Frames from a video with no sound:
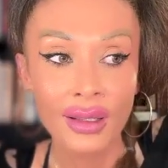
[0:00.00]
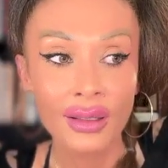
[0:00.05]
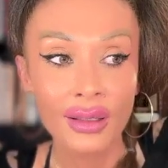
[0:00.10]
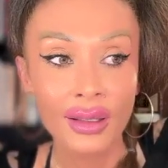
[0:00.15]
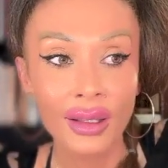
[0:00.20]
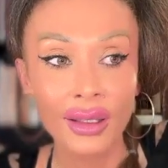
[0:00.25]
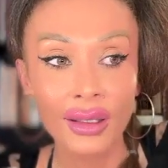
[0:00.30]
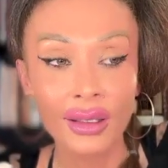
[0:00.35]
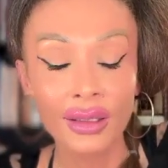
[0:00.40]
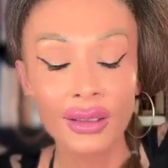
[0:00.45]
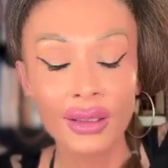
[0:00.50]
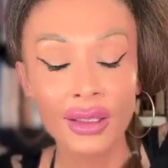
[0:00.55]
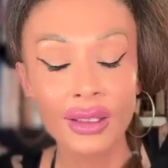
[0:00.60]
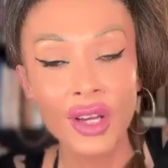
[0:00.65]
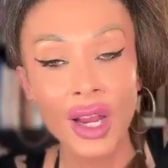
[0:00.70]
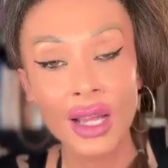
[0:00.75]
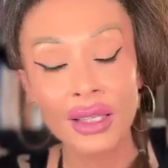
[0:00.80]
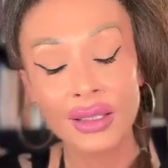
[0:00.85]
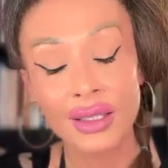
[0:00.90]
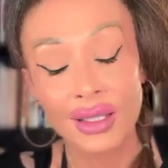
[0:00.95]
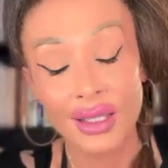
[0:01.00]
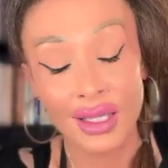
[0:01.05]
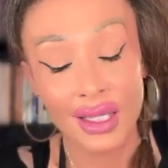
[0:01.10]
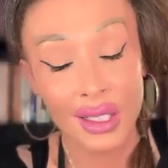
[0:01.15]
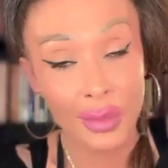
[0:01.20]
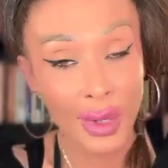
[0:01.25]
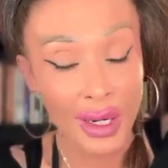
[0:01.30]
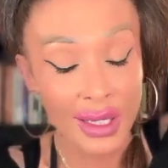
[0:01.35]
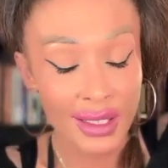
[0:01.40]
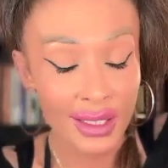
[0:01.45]
Like the child is
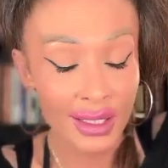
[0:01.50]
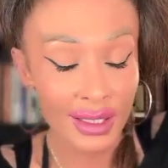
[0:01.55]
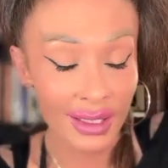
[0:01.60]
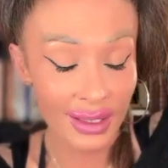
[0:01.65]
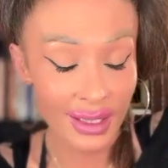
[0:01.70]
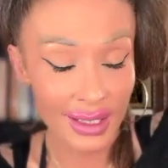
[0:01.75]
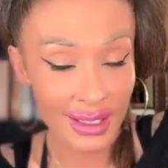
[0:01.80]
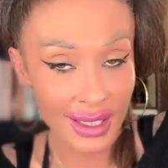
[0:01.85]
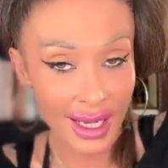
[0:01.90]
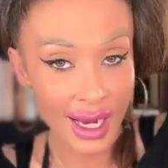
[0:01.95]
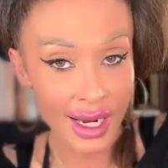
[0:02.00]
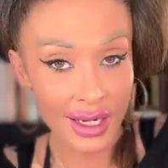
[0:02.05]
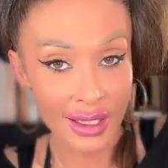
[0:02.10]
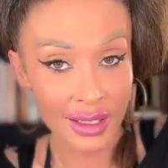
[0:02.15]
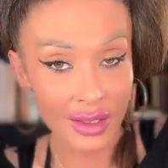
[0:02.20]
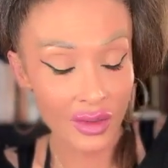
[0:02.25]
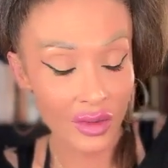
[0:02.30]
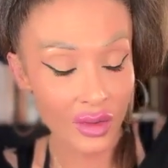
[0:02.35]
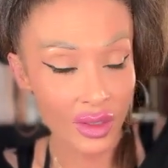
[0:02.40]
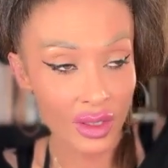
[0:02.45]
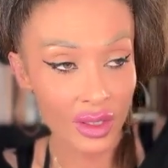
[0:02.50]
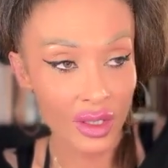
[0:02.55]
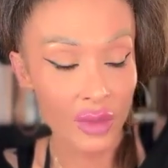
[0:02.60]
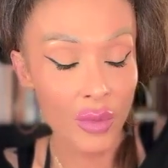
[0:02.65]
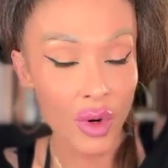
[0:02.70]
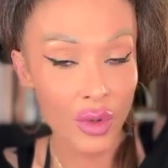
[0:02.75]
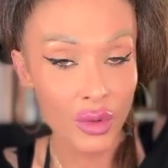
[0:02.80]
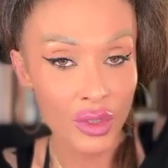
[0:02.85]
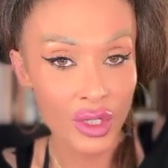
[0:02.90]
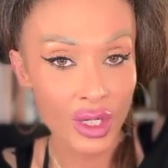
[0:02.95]
expressing a desire or an
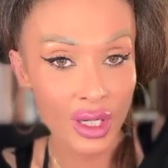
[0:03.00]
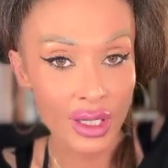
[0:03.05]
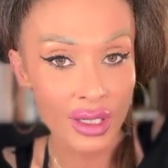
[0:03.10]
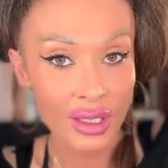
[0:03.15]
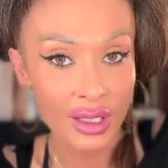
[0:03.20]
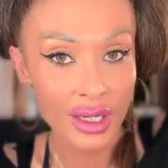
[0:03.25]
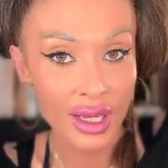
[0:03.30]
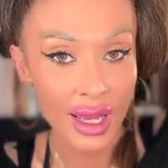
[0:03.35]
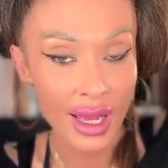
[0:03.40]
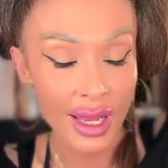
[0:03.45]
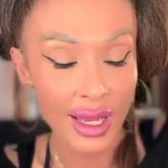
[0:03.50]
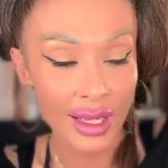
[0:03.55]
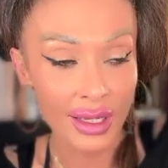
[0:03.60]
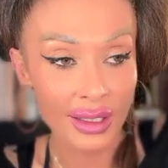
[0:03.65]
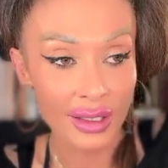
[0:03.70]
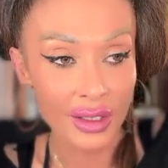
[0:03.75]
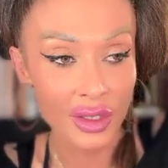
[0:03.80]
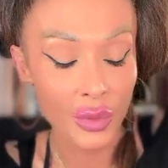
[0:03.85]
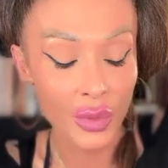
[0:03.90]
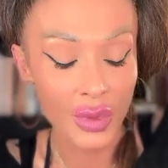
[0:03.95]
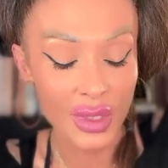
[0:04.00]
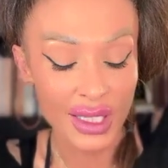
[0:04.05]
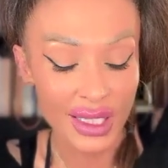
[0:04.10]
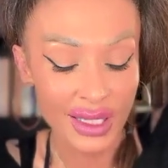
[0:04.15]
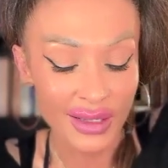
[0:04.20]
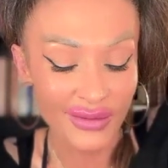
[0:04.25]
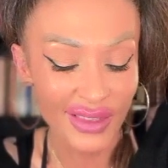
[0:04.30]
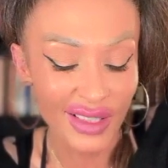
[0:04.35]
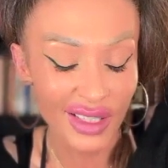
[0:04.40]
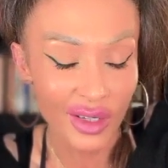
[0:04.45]
emotion and it's
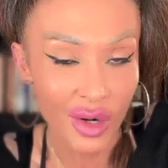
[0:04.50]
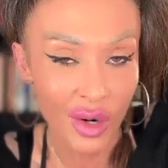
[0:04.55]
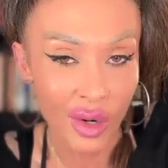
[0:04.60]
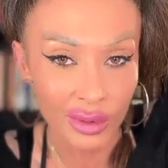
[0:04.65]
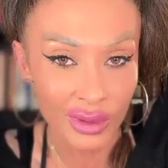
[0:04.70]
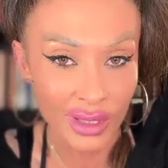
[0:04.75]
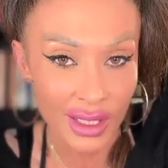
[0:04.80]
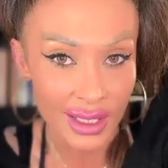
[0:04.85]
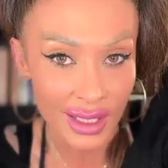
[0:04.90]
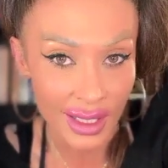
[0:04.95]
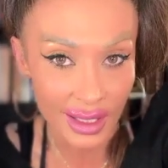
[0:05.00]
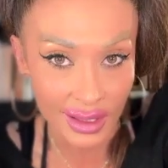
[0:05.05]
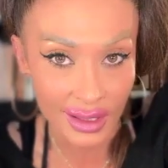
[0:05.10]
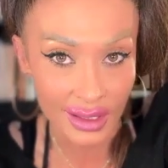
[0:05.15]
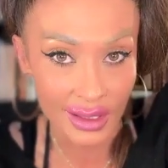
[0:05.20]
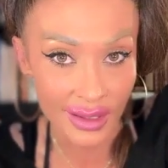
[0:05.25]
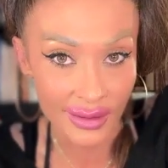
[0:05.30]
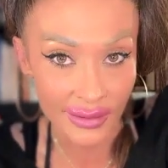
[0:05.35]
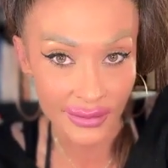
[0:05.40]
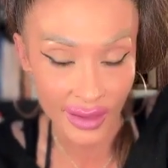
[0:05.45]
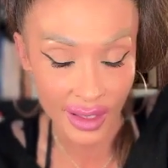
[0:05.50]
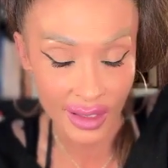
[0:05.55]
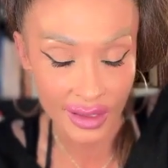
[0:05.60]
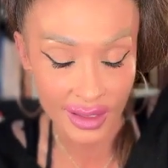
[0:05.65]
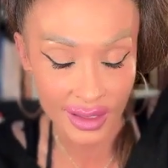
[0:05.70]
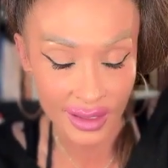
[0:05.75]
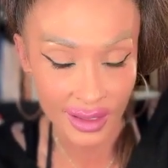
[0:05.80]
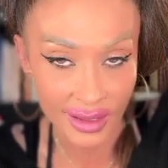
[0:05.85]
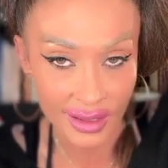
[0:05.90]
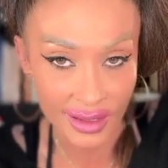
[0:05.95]
receiving coldness and
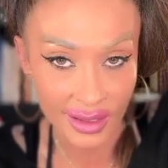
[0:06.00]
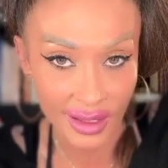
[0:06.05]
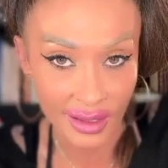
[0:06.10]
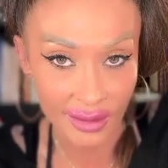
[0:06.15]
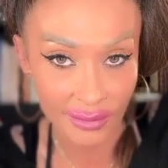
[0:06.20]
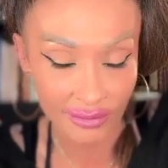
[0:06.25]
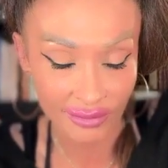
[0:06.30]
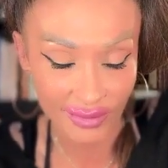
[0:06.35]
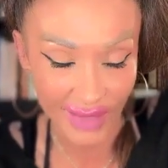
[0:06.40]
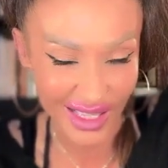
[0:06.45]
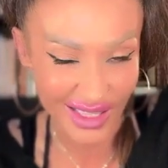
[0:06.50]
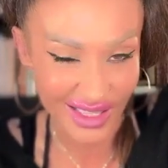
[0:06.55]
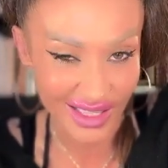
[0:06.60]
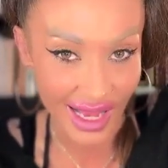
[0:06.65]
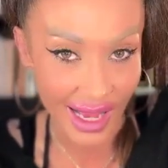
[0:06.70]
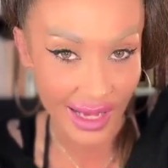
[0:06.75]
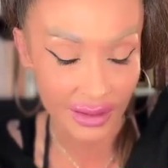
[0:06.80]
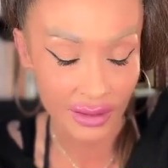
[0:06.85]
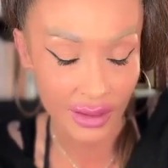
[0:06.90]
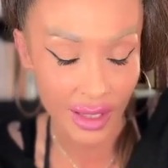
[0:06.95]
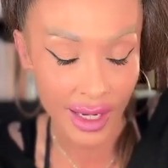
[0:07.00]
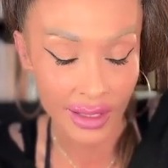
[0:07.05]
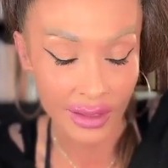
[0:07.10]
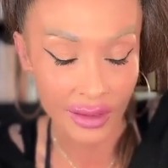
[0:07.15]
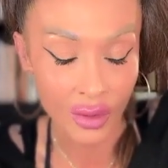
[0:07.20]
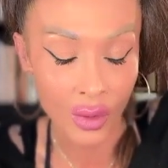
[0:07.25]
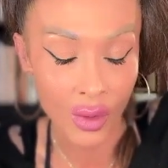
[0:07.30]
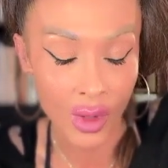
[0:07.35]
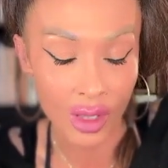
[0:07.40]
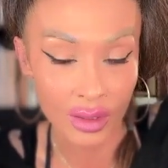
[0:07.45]
indifference, let's say, that Saturnine
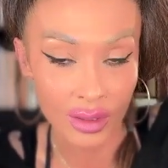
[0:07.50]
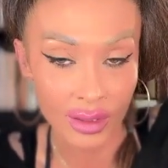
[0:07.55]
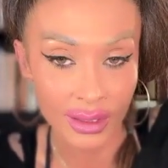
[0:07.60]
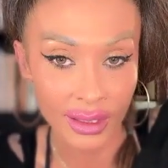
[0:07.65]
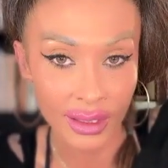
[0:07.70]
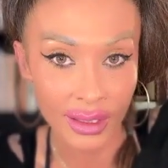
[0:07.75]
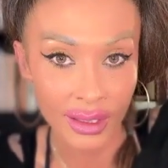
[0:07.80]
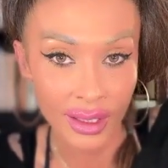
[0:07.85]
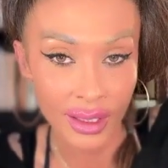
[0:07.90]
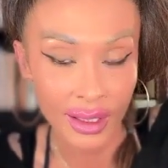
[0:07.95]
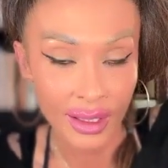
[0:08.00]
quality.